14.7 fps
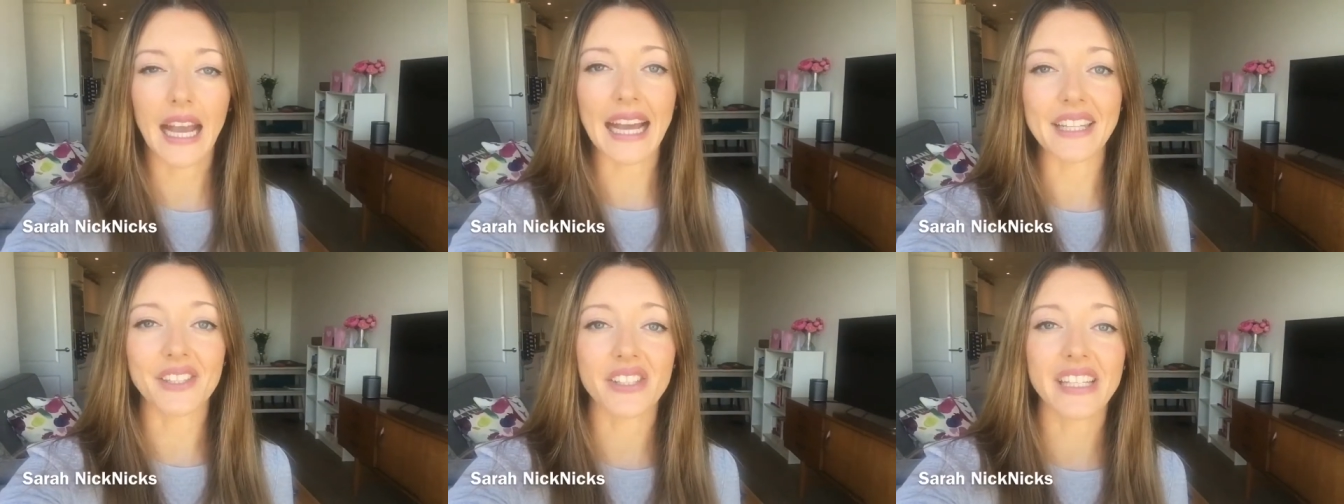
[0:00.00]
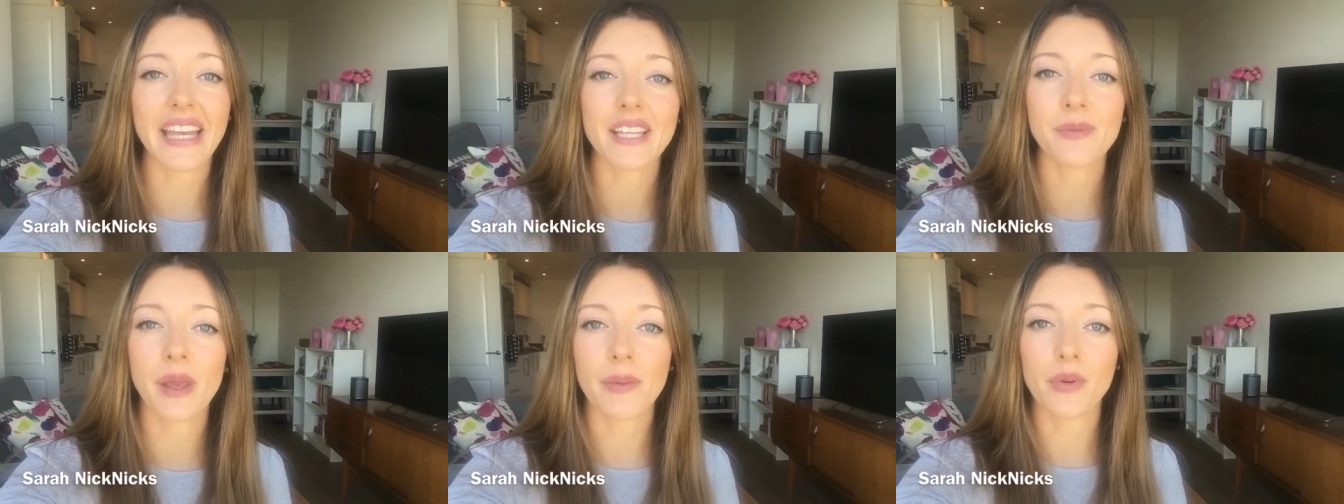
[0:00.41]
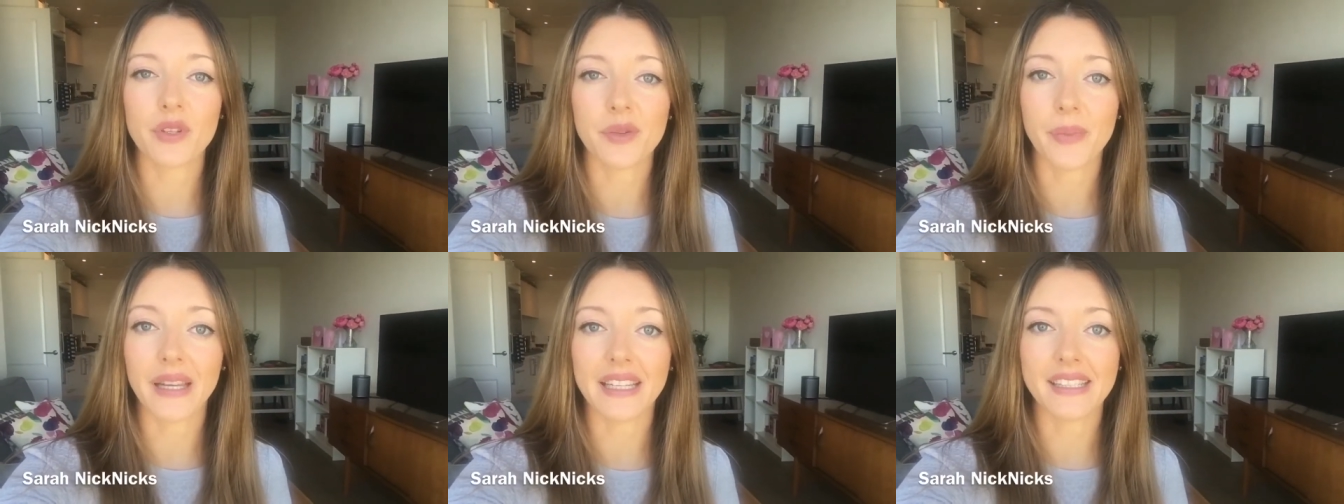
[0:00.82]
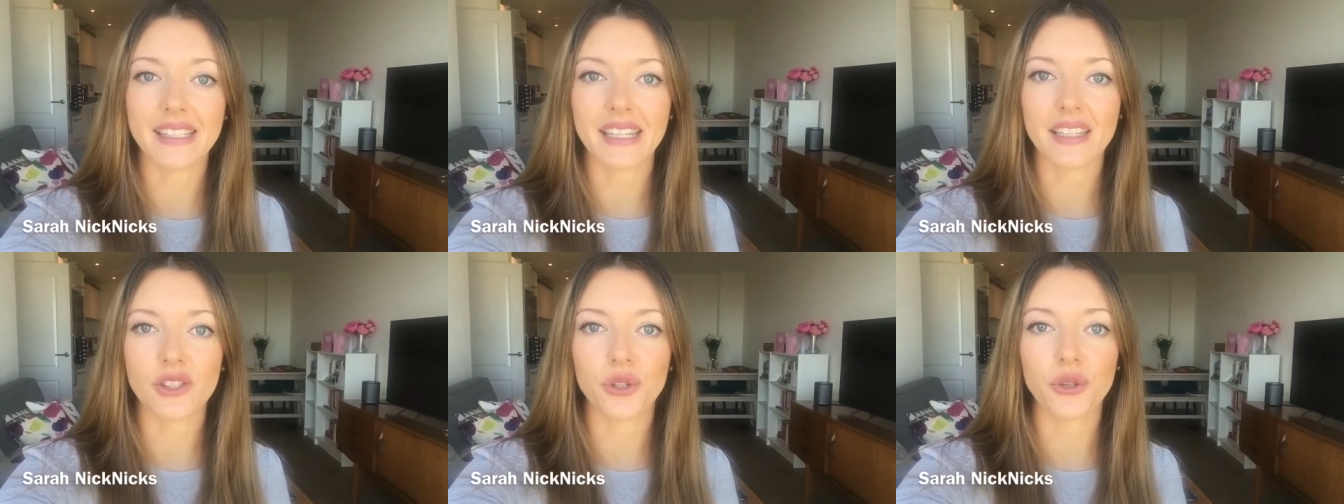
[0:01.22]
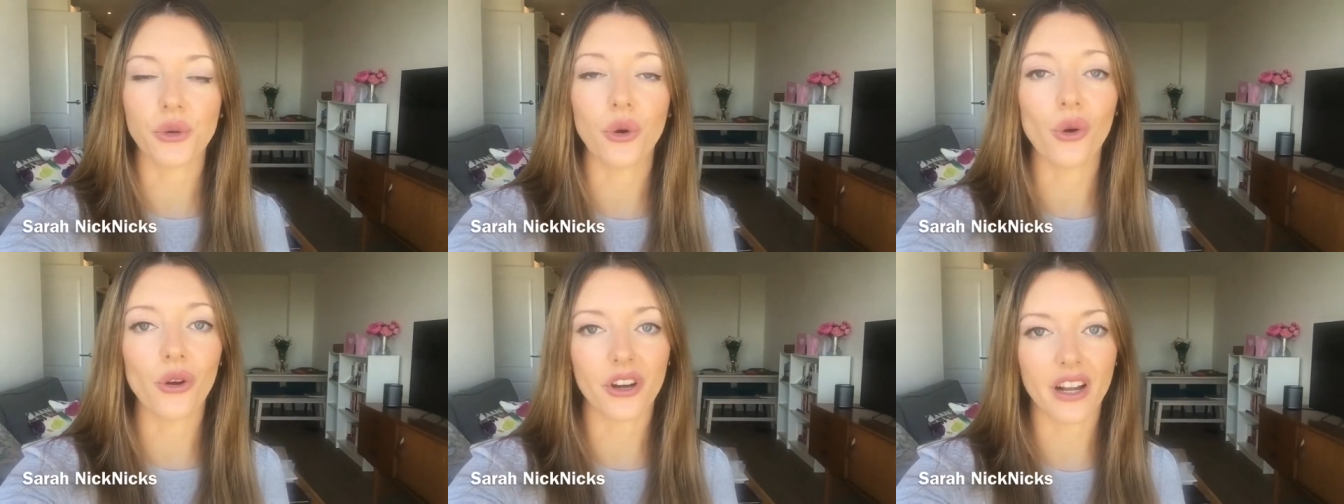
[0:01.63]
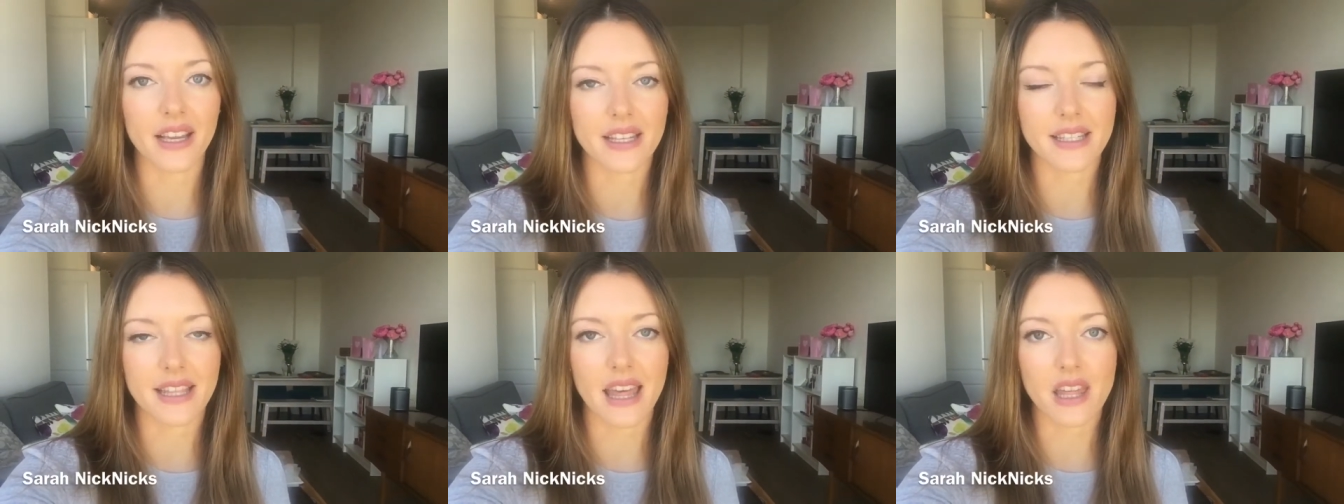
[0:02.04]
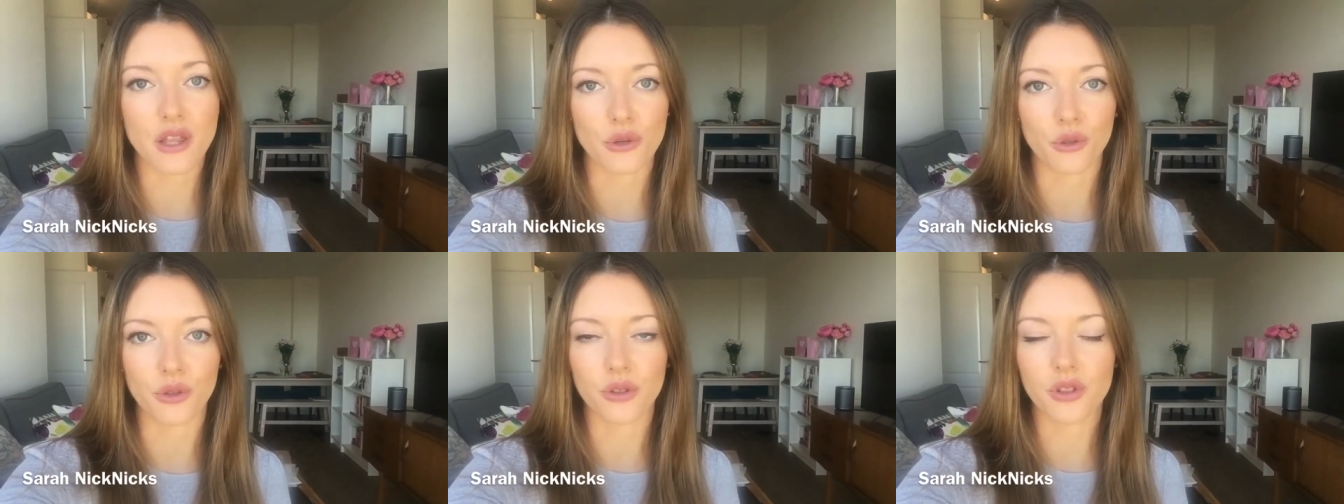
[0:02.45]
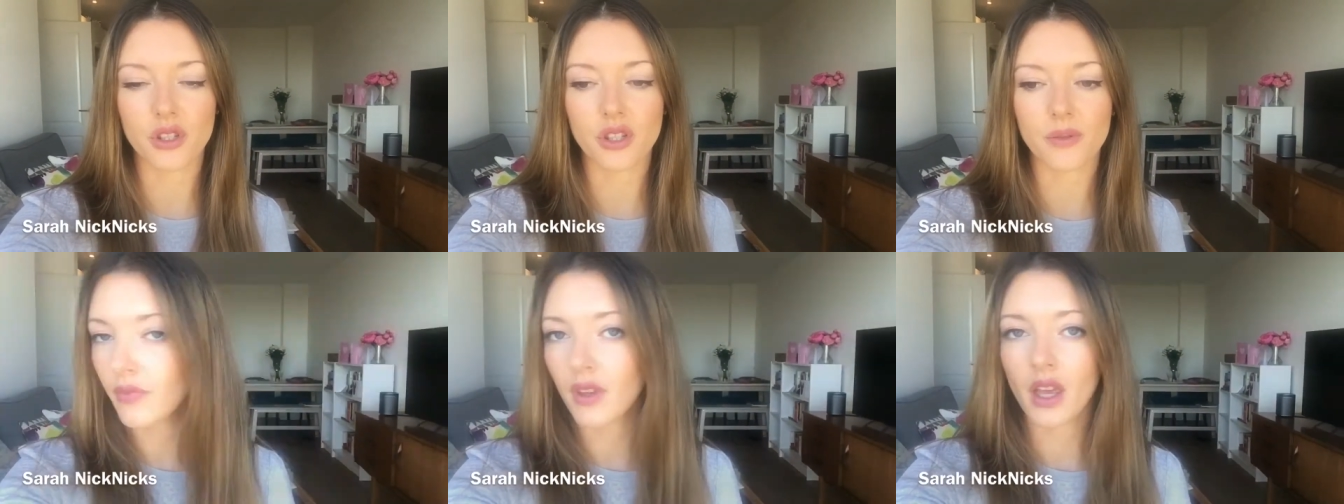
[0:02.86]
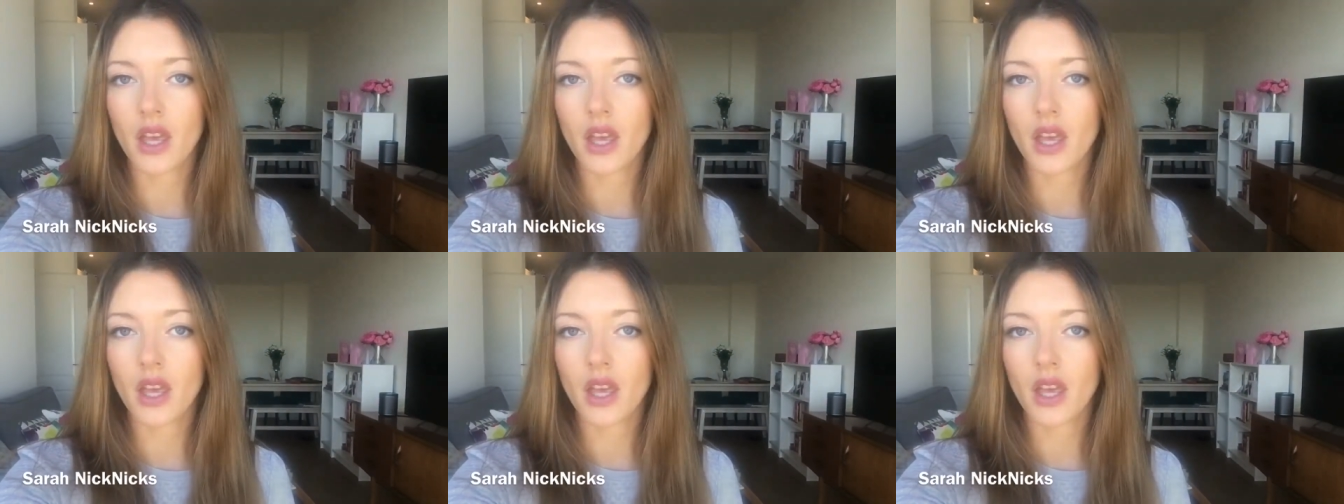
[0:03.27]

and to test people's ability to organise their thoughts.